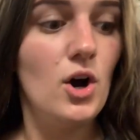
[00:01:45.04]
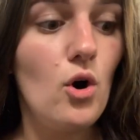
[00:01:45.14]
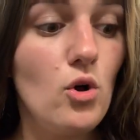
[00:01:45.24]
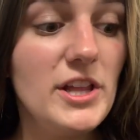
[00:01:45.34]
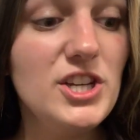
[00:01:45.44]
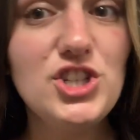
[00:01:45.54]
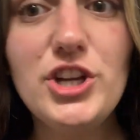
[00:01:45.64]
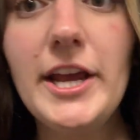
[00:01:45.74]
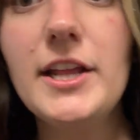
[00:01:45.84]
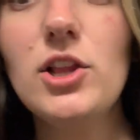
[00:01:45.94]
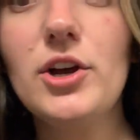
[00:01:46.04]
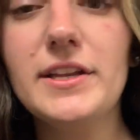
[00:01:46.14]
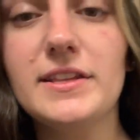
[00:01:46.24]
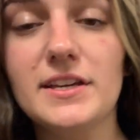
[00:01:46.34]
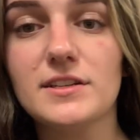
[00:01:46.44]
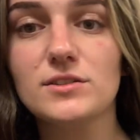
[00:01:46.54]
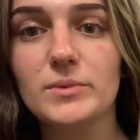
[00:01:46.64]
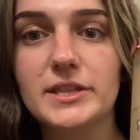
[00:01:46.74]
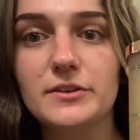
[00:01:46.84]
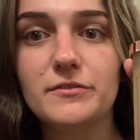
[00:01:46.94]
Holy look at this.
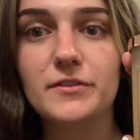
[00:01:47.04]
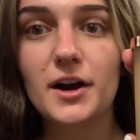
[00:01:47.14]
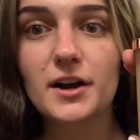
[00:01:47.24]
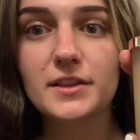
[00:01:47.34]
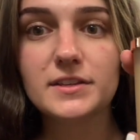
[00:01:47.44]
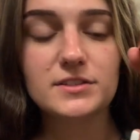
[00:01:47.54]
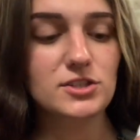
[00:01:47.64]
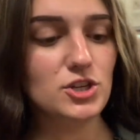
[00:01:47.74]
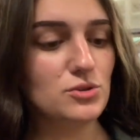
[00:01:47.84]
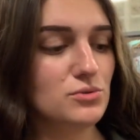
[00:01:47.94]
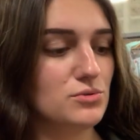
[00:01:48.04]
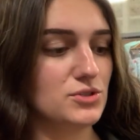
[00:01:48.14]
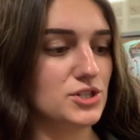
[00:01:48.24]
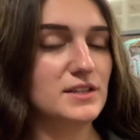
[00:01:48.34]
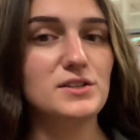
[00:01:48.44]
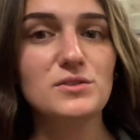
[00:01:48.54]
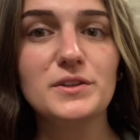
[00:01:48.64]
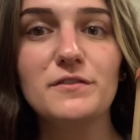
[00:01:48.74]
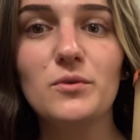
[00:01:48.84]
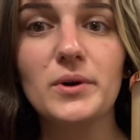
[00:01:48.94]
What the fuck? This is huge. This is
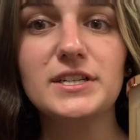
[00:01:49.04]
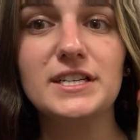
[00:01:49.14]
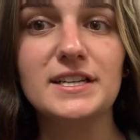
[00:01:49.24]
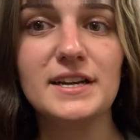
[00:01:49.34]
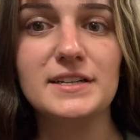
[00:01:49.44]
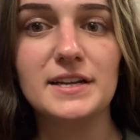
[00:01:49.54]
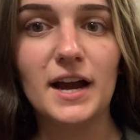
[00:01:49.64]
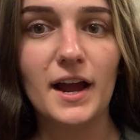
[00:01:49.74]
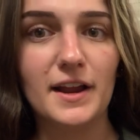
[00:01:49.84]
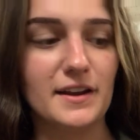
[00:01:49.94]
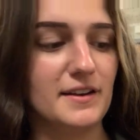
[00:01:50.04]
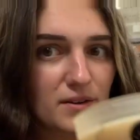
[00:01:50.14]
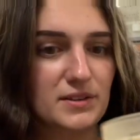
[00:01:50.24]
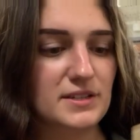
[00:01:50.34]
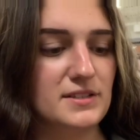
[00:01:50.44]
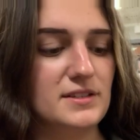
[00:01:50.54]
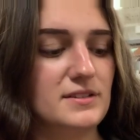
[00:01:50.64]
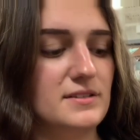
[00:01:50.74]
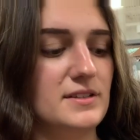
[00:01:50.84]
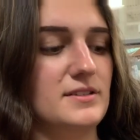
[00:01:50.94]
only $14.99. This
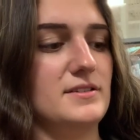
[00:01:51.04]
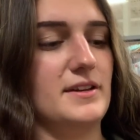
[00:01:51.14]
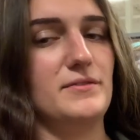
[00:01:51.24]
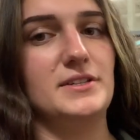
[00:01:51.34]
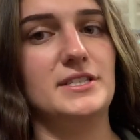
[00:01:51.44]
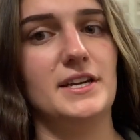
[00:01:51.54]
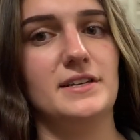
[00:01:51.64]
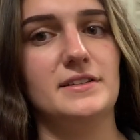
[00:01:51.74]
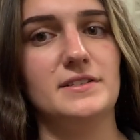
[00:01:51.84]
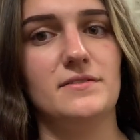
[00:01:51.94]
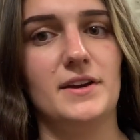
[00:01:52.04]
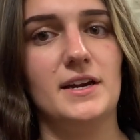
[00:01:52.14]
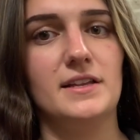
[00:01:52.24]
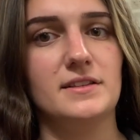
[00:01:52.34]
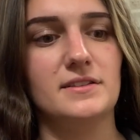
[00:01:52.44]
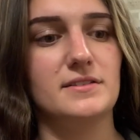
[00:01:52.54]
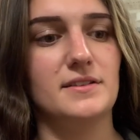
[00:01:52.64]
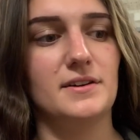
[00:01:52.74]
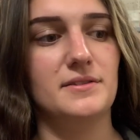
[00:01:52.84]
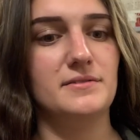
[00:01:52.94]
is like ridiculous if I get this
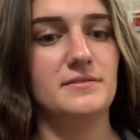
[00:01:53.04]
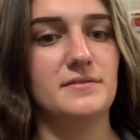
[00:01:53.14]
though.